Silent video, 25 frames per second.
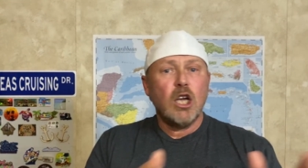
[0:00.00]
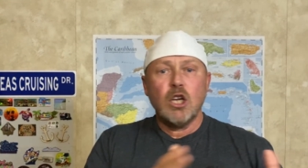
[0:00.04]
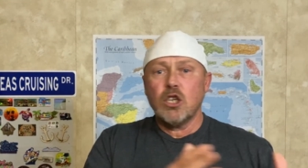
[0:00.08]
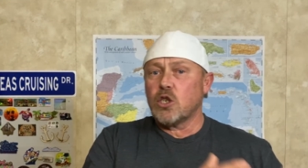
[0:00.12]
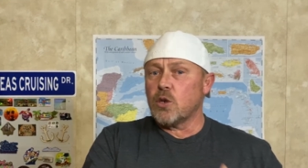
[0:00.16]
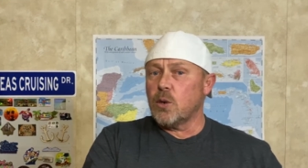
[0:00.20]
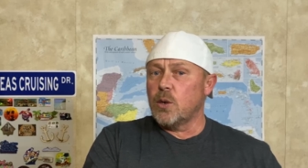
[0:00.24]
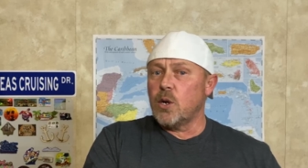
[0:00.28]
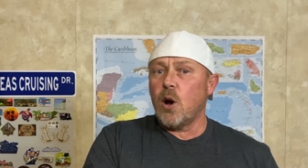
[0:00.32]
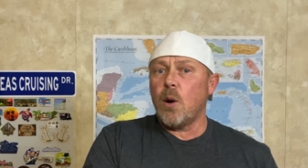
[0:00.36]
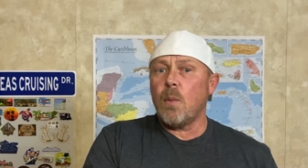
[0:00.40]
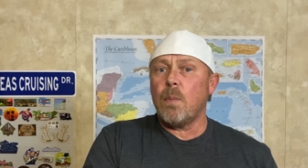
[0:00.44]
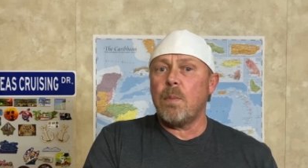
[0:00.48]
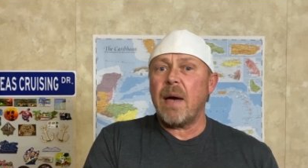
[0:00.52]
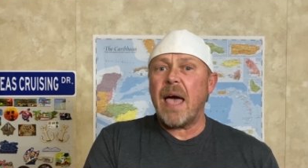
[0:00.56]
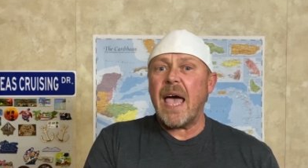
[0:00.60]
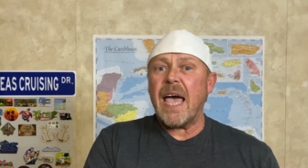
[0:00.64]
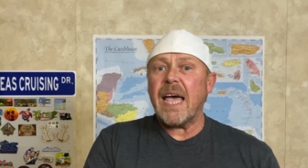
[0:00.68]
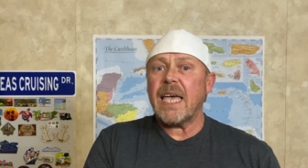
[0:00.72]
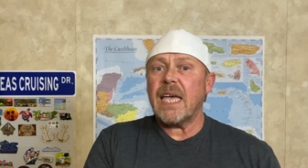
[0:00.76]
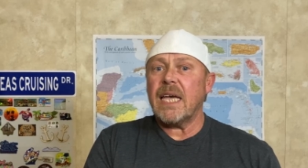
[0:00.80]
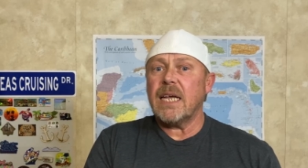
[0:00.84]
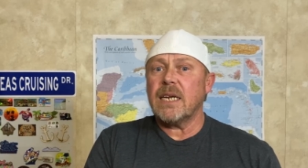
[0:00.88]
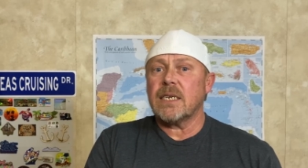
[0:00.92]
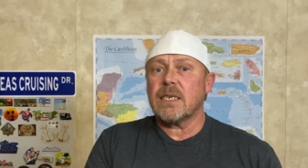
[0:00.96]
So we know
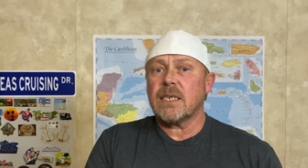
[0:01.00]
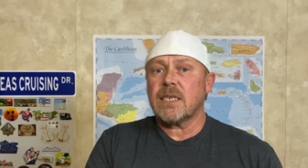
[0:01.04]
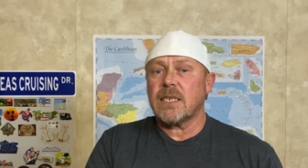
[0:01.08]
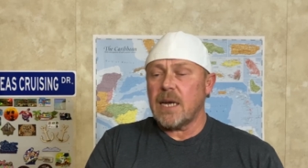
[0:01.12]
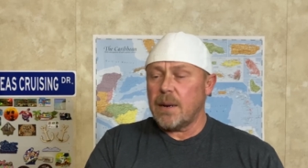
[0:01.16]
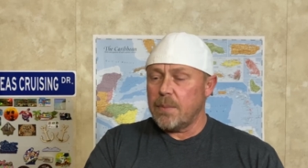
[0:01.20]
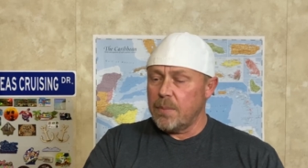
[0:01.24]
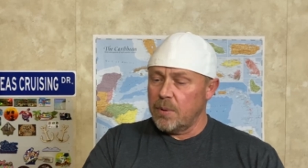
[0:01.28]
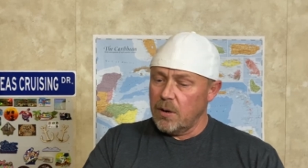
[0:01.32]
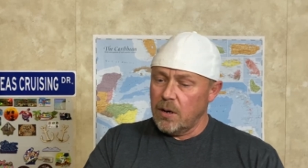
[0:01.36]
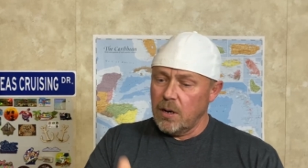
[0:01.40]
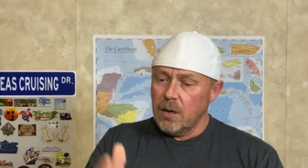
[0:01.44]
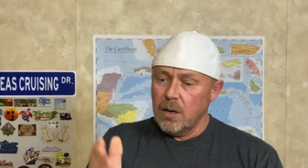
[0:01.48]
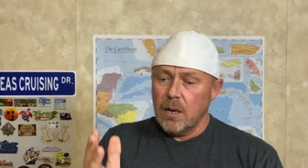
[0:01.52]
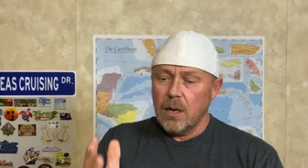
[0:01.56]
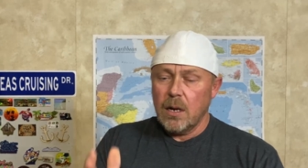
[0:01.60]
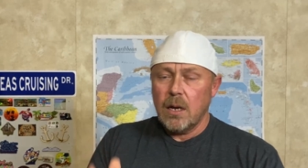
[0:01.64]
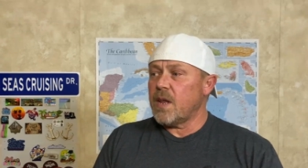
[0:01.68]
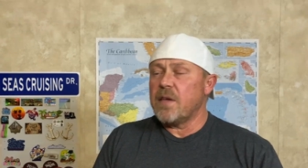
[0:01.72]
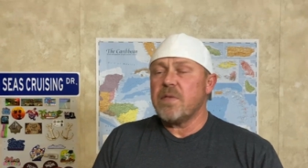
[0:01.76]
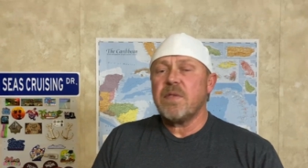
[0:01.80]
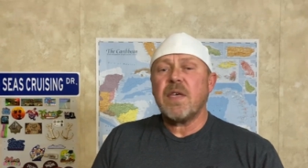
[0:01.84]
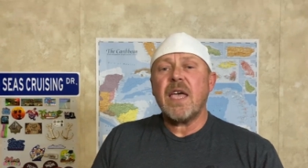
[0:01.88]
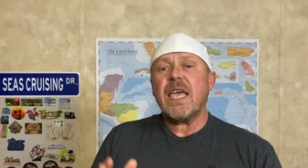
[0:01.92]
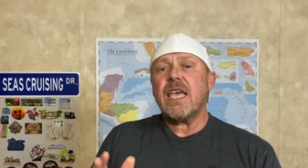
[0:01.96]
back in December,
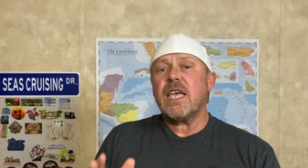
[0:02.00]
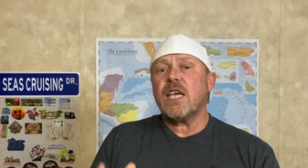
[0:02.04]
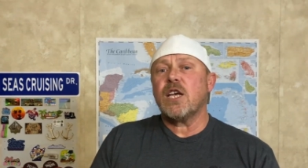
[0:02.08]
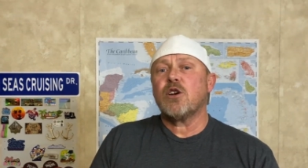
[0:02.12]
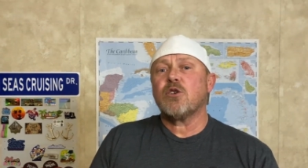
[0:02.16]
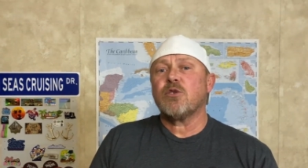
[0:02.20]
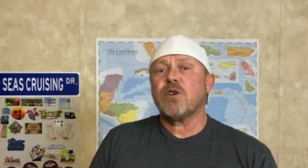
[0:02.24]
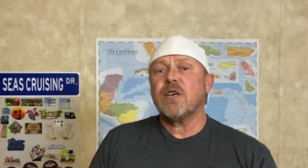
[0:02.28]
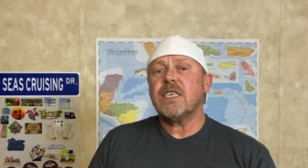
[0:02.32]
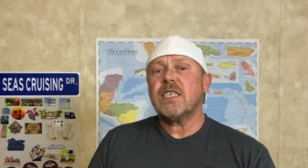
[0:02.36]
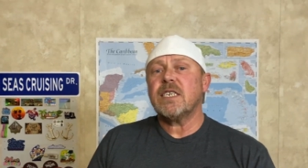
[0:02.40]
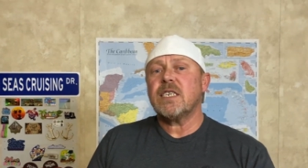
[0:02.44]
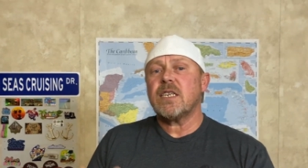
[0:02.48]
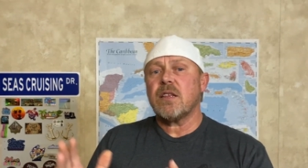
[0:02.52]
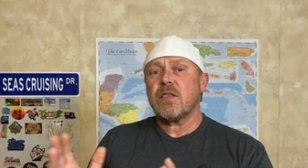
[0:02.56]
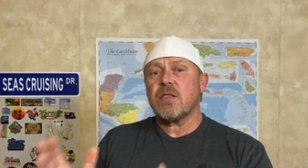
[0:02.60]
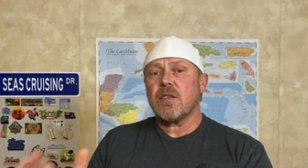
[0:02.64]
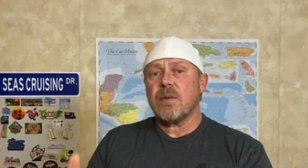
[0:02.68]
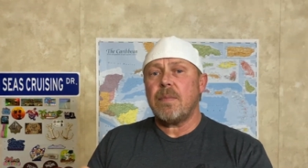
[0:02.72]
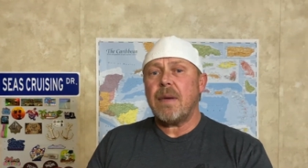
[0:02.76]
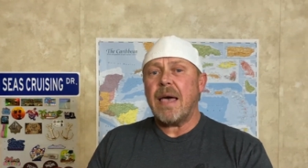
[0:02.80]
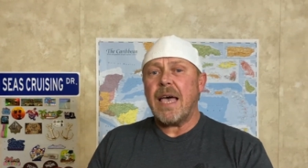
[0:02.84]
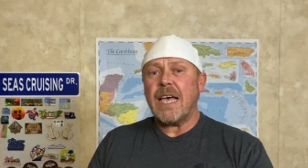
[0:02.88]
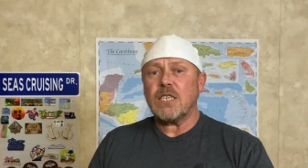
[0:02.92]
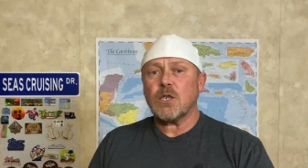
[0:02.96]
they increased
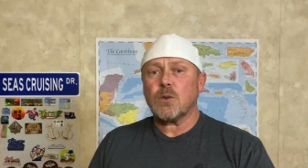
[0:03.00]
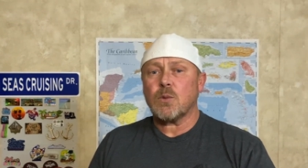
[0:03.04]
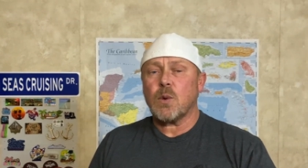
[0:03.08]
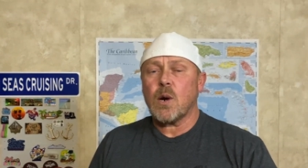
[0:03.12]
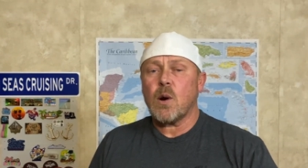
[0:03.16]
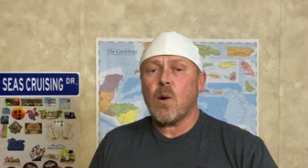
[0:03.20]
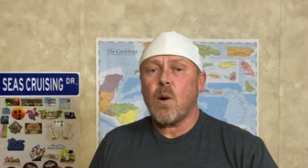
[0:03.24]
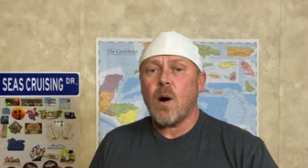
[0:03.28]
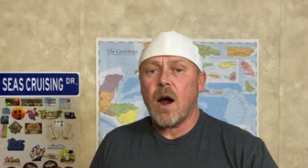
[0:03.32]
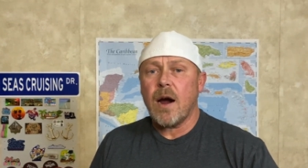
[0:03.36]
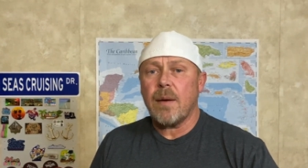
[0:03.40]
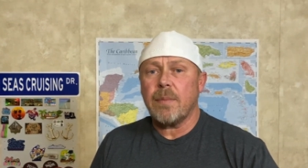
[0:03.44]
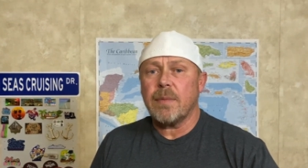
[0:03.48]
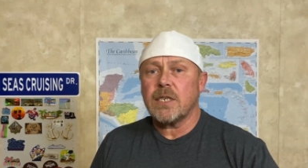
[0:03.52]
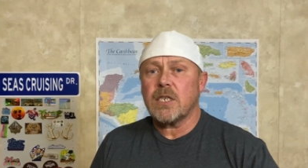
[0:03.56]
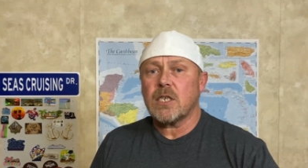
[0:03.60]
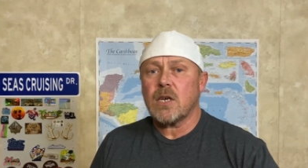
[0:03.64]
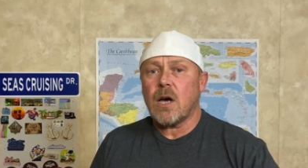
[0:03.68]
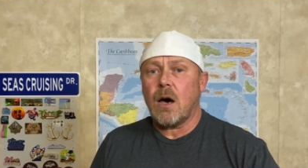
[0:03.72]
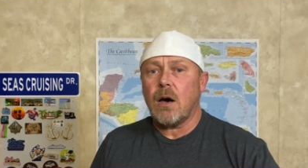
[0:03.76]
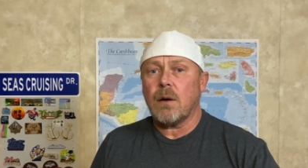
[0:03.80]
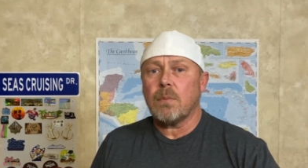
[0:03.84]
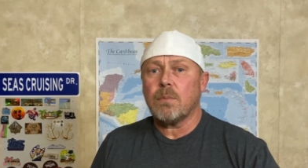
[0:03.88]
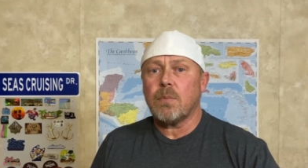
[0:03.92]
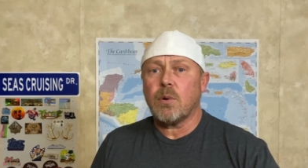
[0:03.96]
the mask requirements
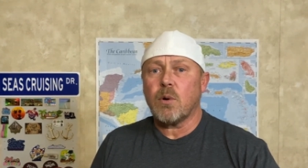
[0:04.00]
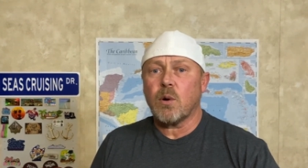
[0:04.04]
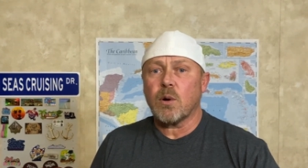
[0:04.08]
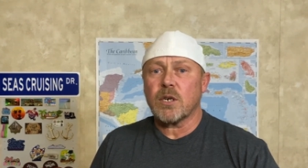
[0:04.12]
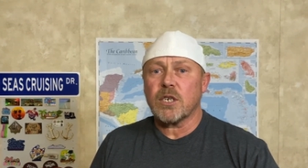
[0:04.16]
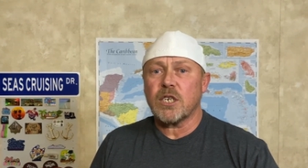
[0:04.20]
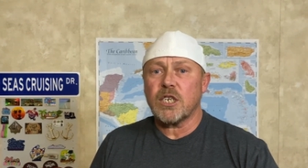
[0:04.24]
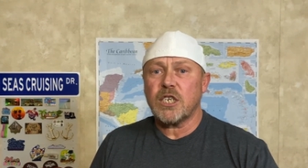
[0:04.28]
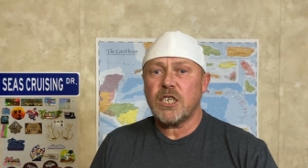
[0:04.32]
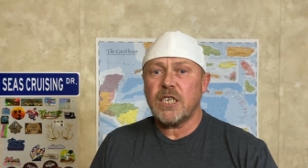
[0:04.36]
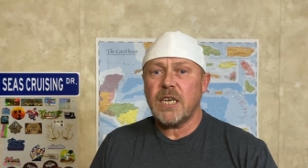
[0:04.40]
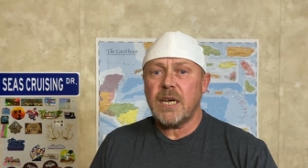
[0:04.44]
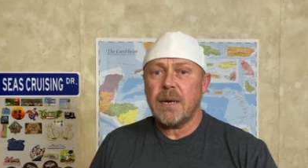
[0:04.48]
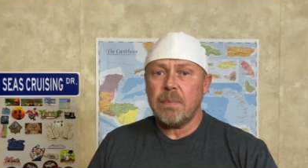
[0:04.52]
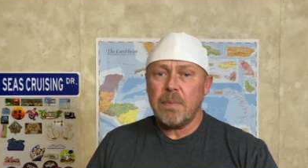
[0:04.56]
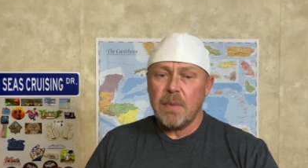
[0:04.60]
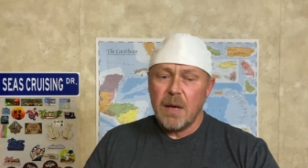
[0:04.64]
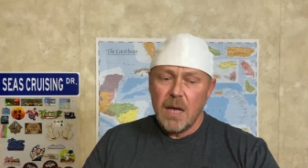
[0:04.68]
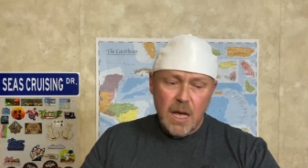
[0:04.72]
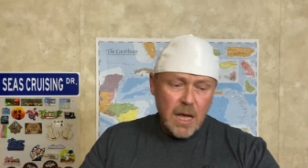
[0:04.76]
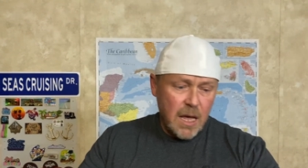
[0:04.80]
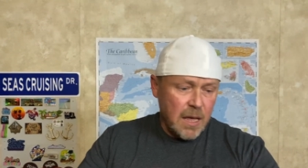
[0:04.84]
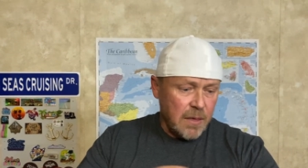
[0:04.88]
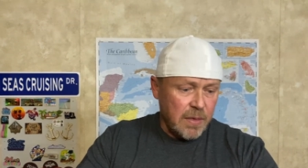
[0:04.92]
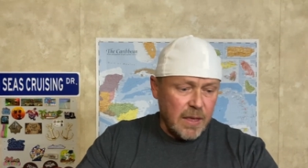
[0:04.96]
on board the ship
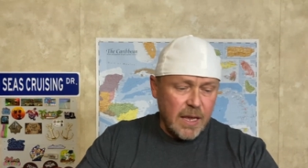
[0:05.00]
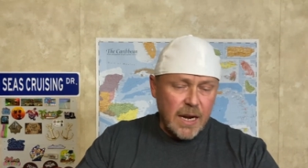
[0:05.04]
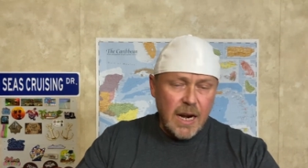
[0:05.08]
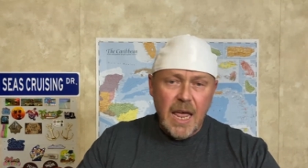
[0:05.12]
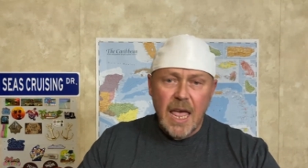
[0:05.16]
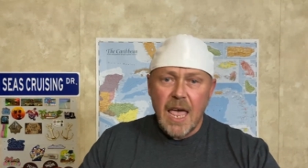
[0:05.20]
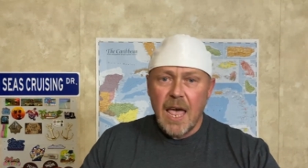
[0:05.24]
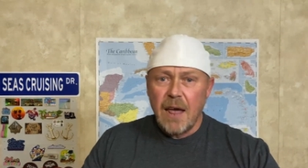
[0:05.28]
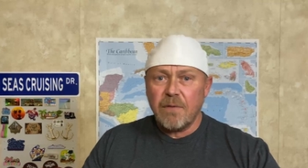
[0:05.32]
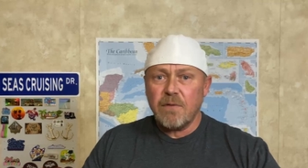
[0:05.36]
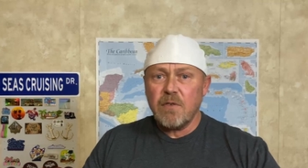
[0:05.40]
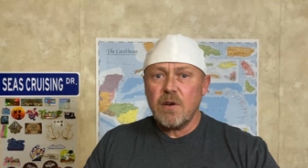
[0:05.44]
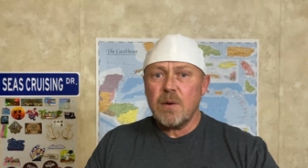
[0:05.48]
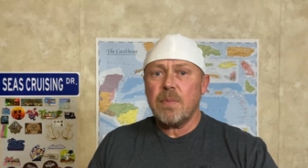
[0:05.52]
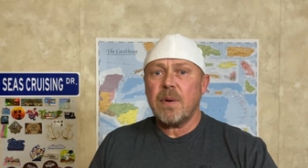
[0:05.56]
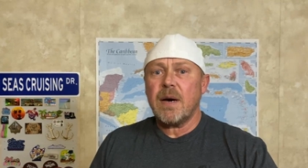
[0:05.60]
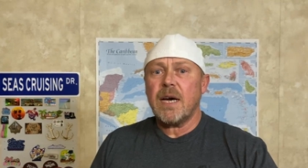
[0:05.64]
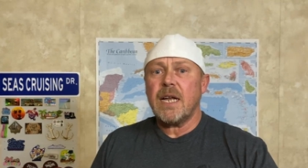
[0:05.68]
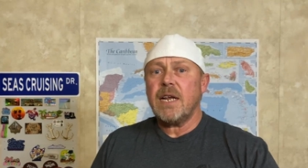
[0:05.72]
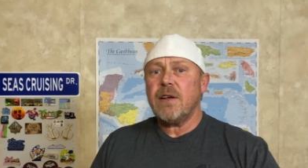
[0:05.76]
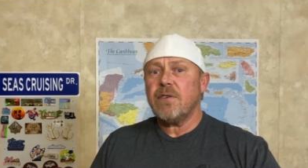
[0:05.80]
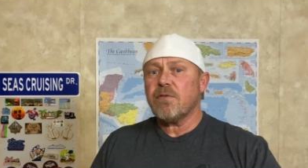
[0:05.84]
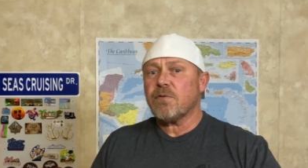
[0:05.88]
that everybody,